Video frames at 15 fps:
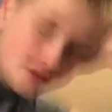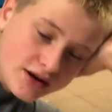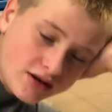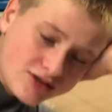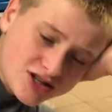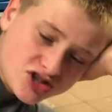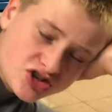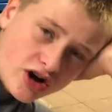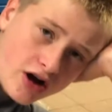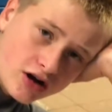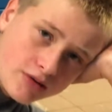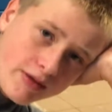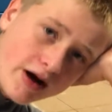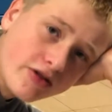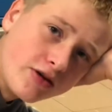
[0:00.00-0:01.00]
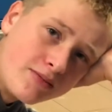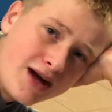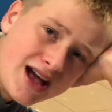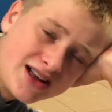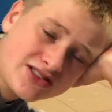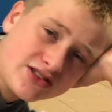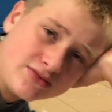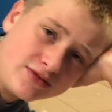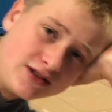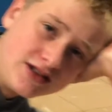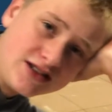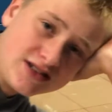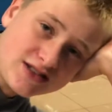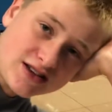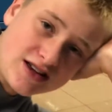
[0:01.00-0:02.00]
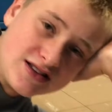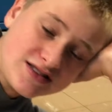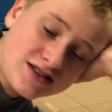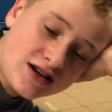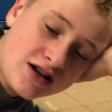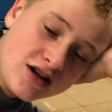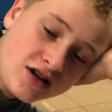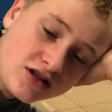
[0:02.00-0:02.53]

Now let's talk about the mass of the discus.